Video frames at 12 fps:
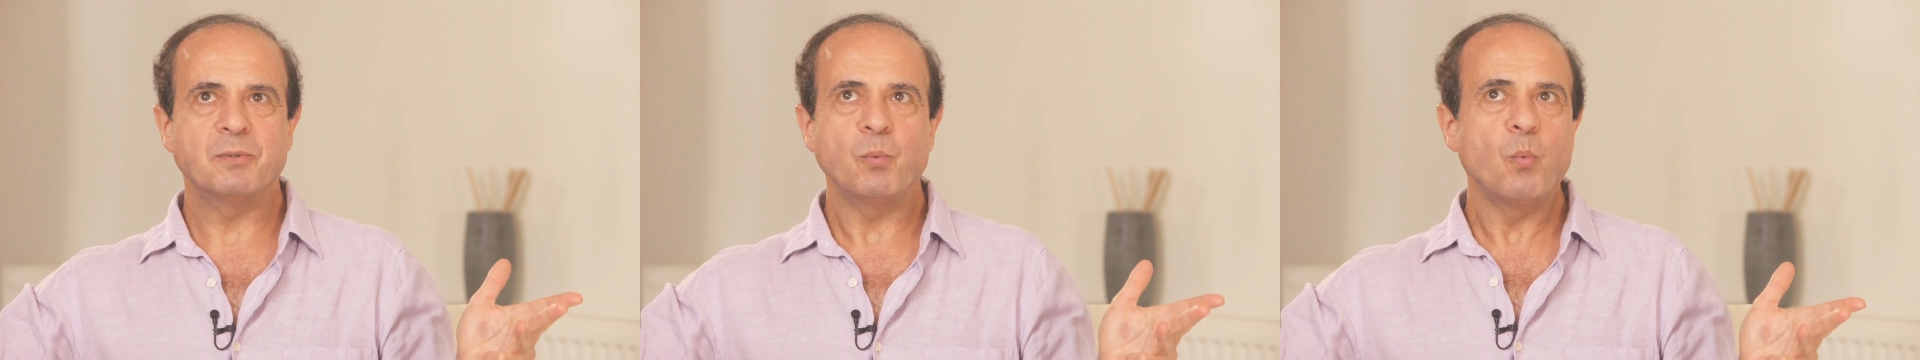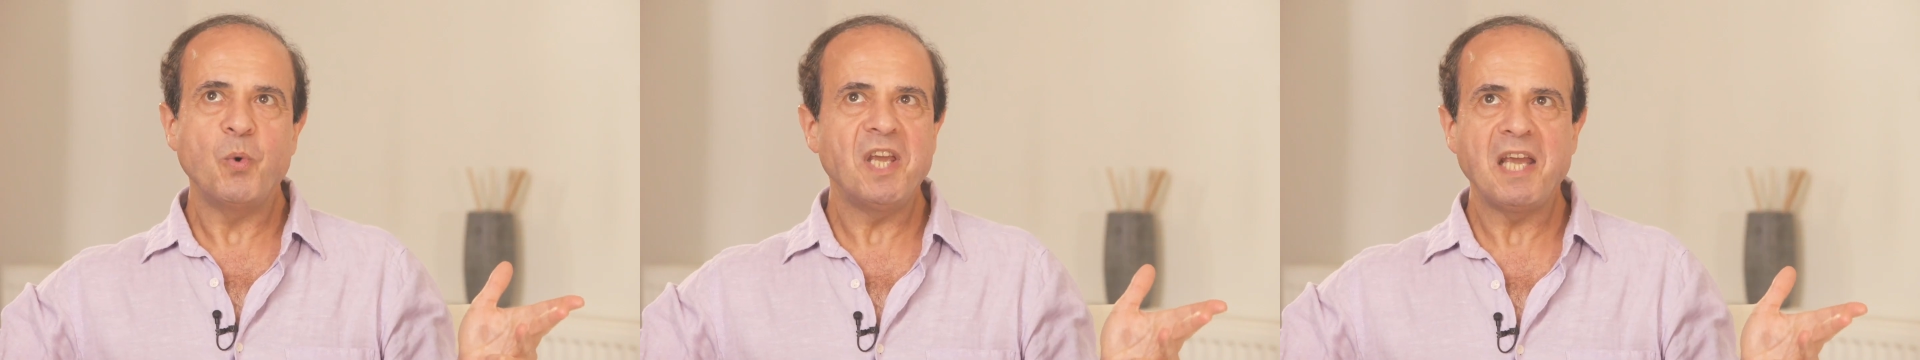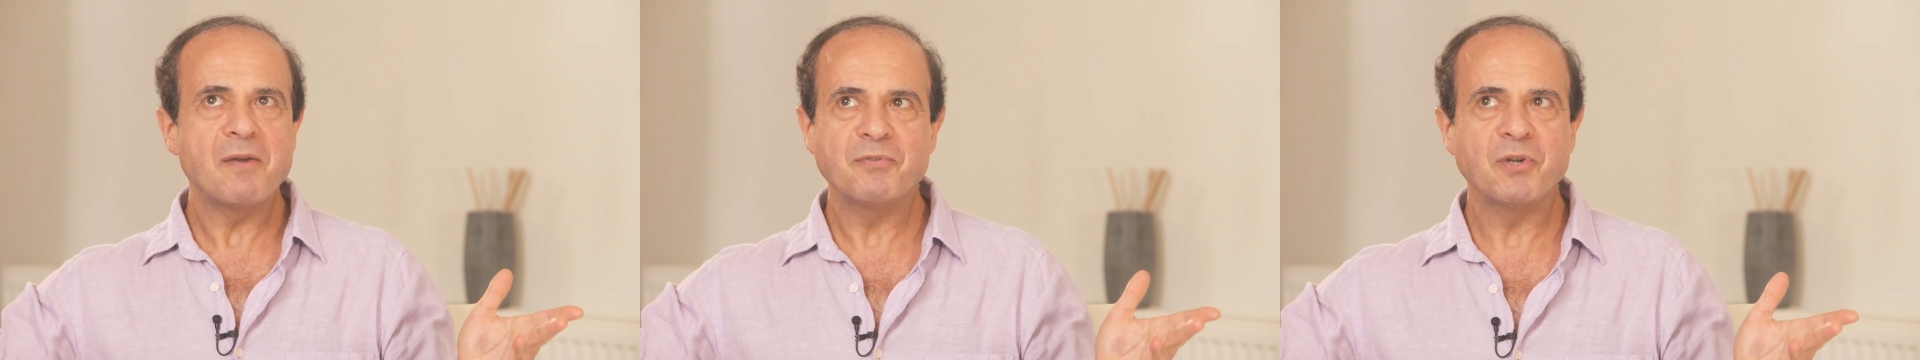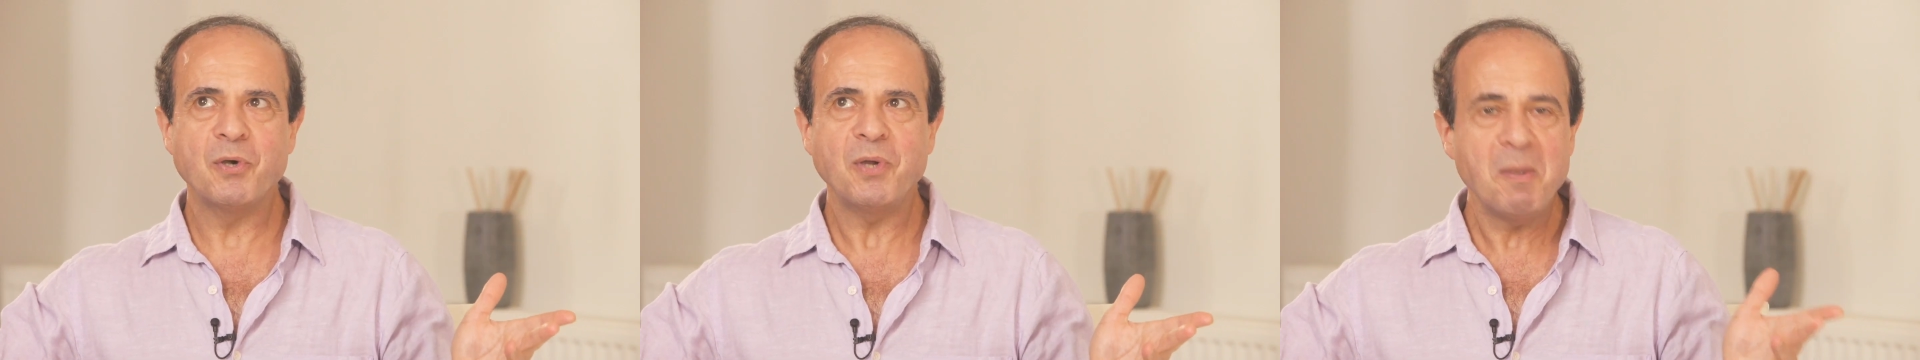we have
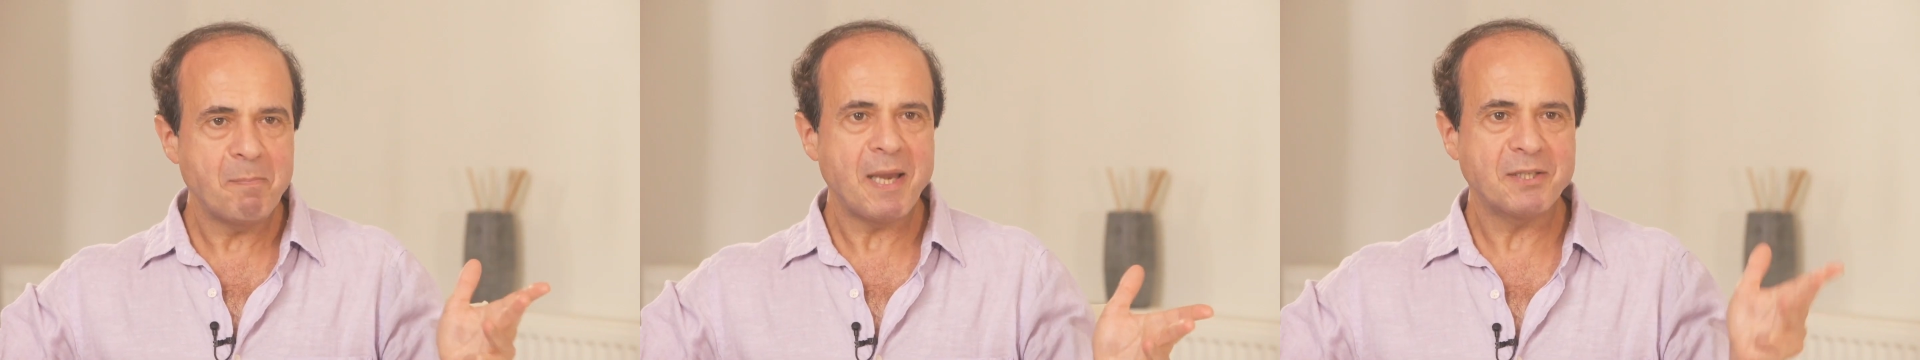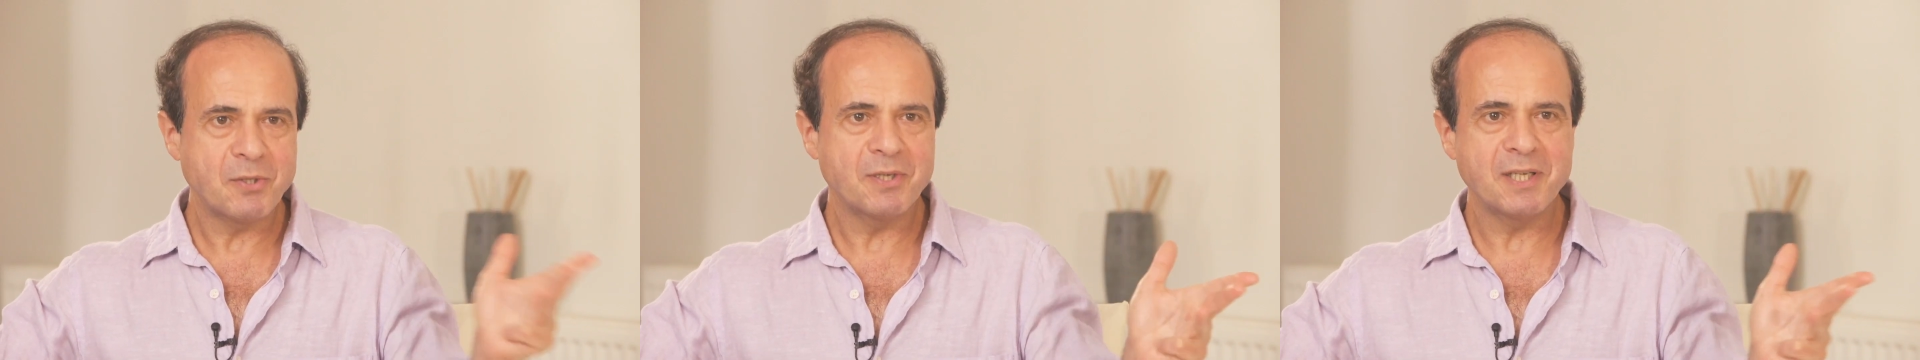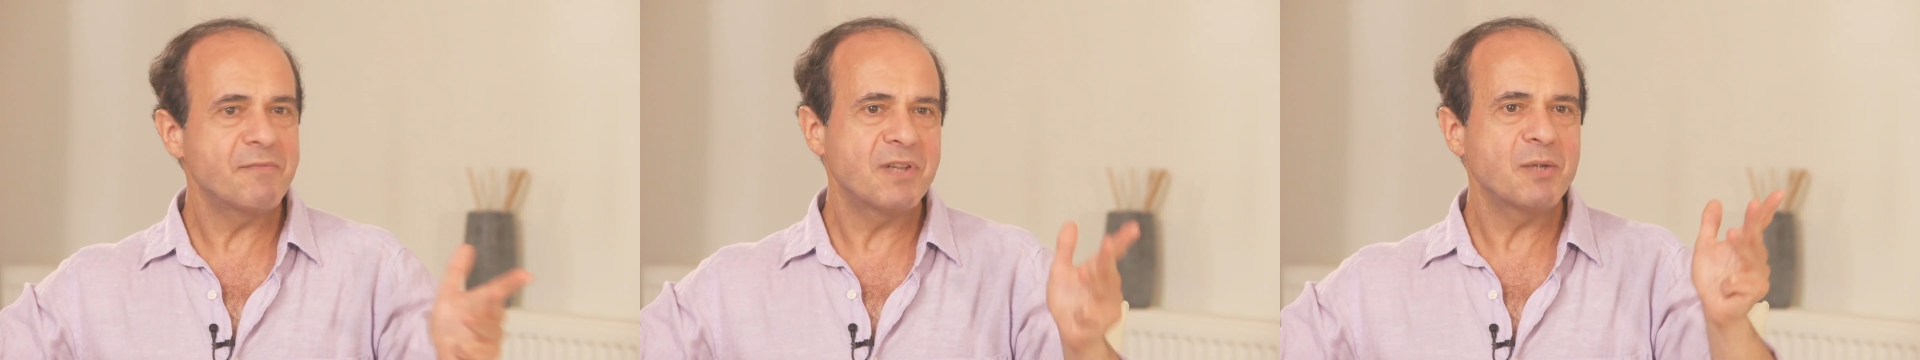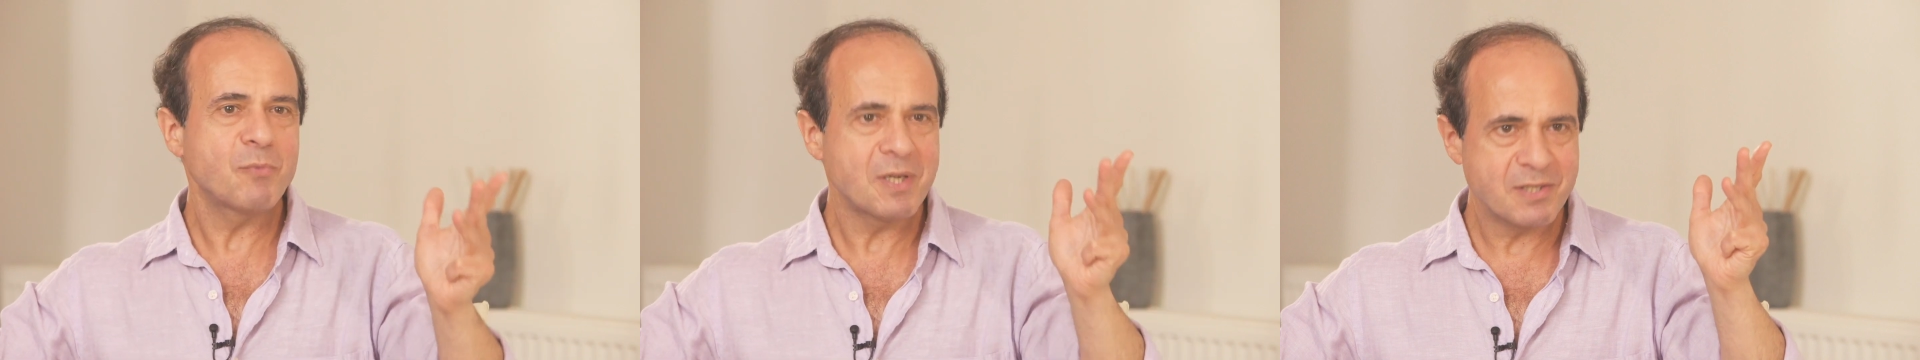no impact on it.
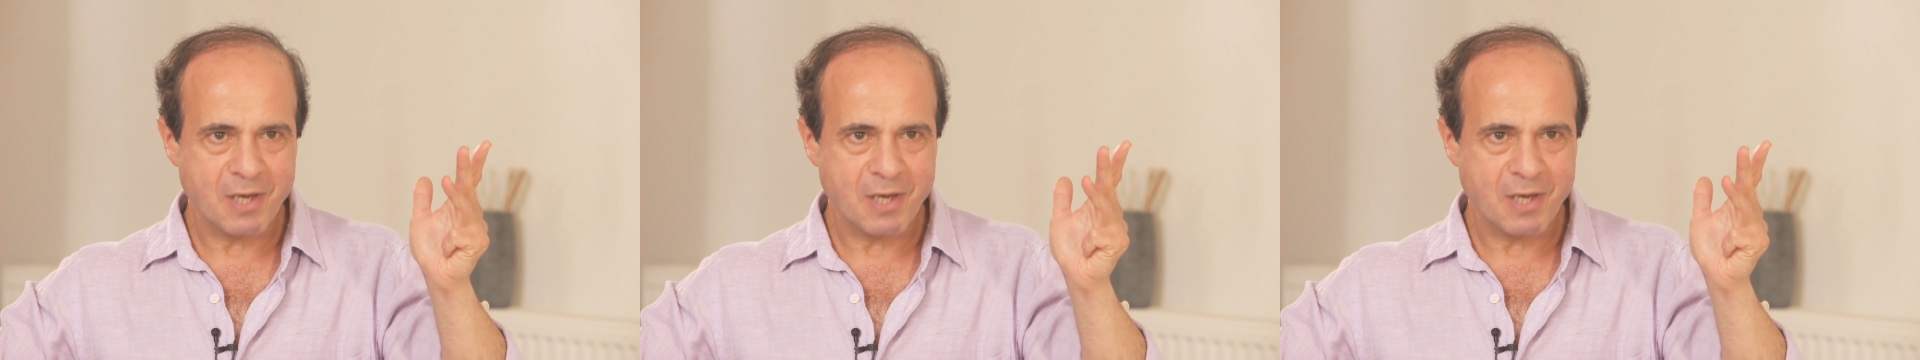Everything runs